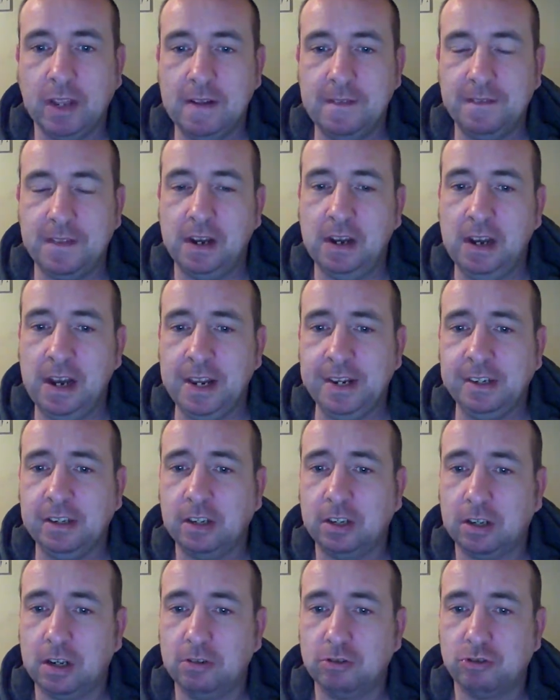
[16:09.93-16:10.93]
The
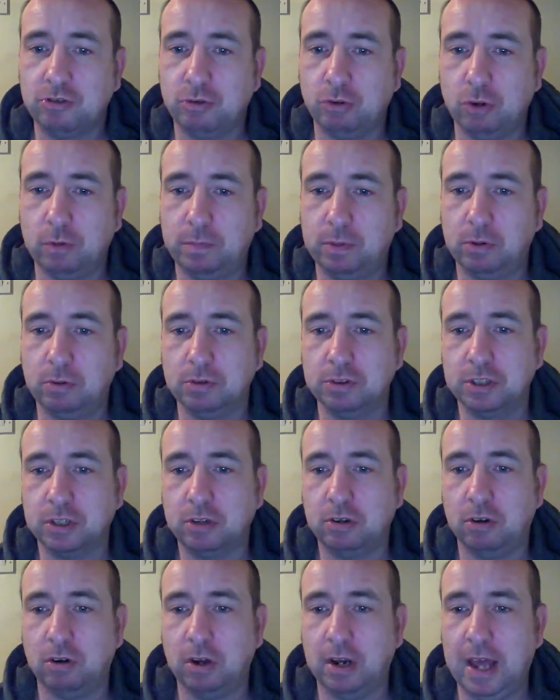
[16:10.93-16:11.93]
Link Control
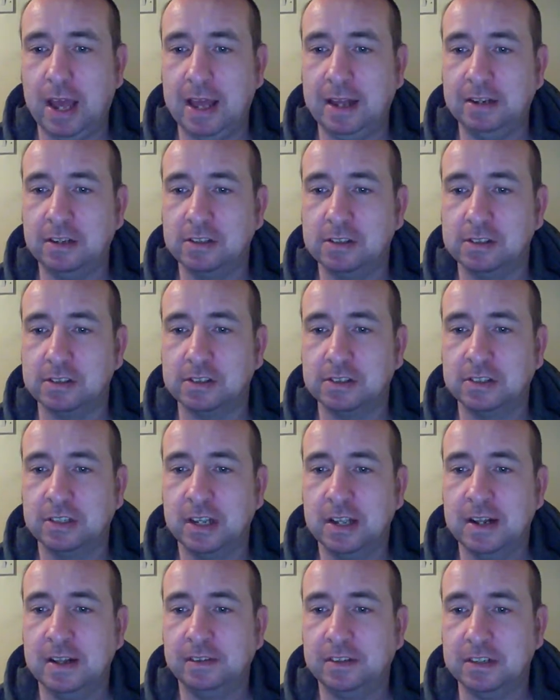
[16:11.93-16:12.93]
Protocol
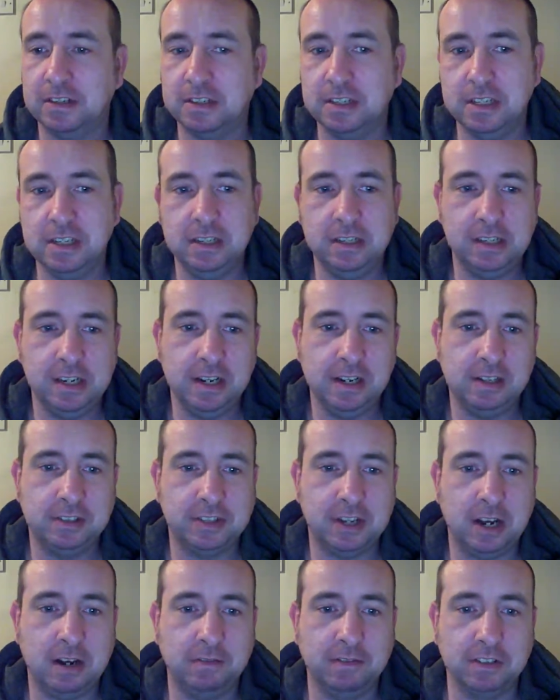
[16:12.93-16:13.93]
handles the details
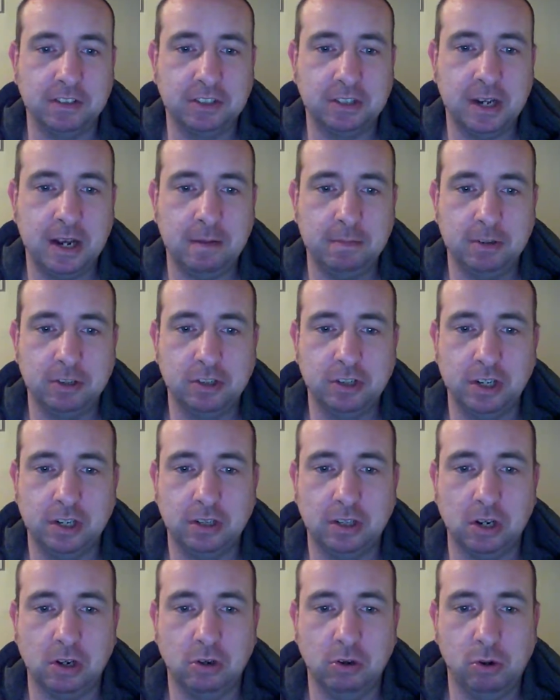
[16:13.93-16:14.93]
of establishing
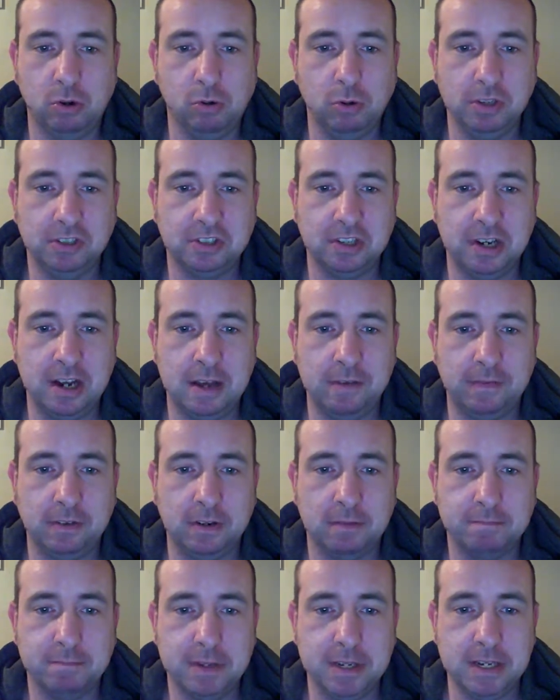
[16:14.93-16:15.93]
the lowest
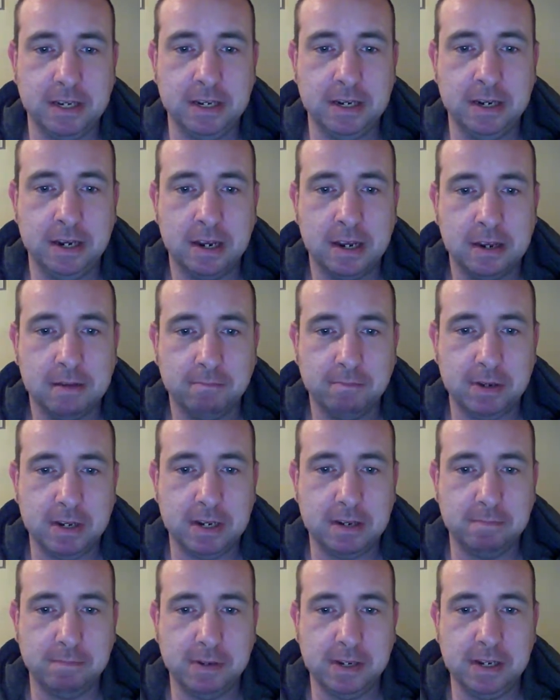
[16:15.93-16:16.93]
level
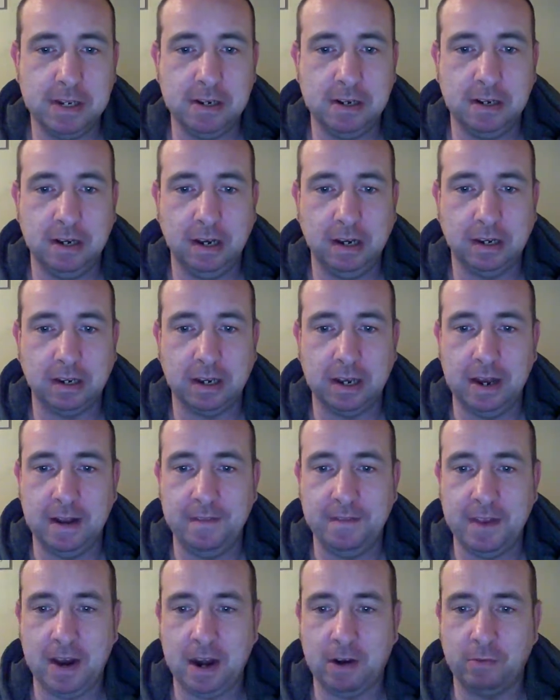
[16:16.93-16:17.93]
PPP link.
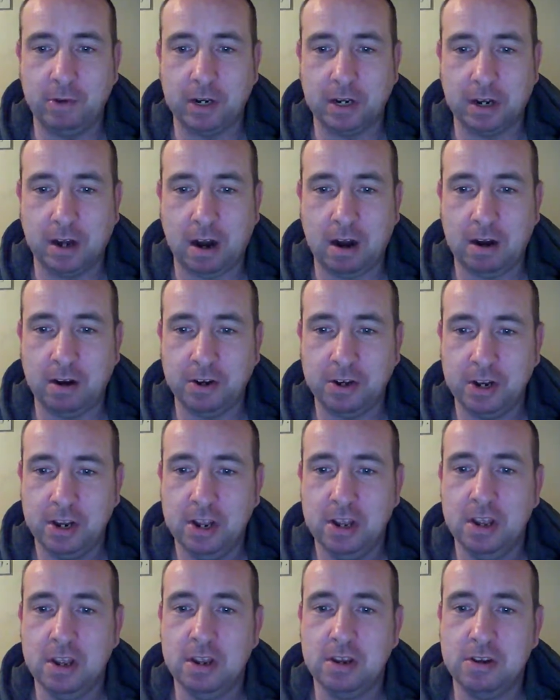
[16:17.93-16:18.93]
In that regard,
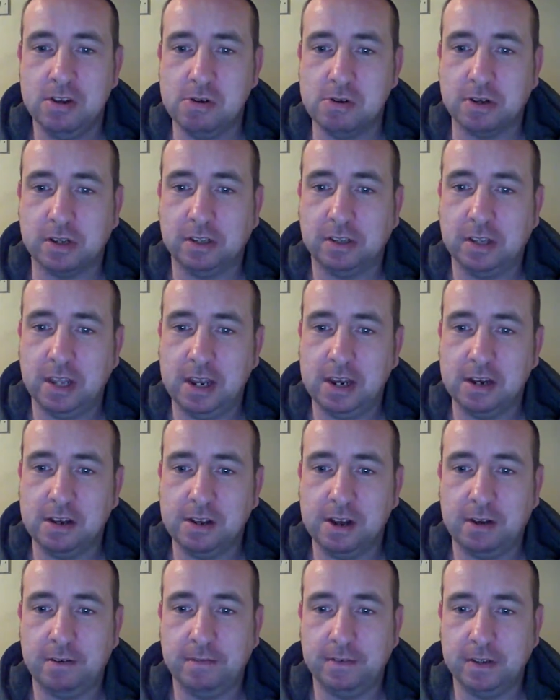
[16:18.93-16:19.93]
you can think
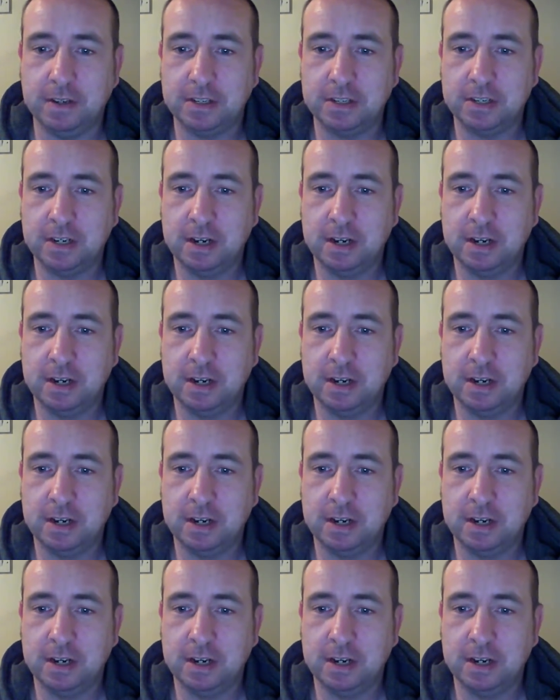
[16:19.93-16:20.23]
of it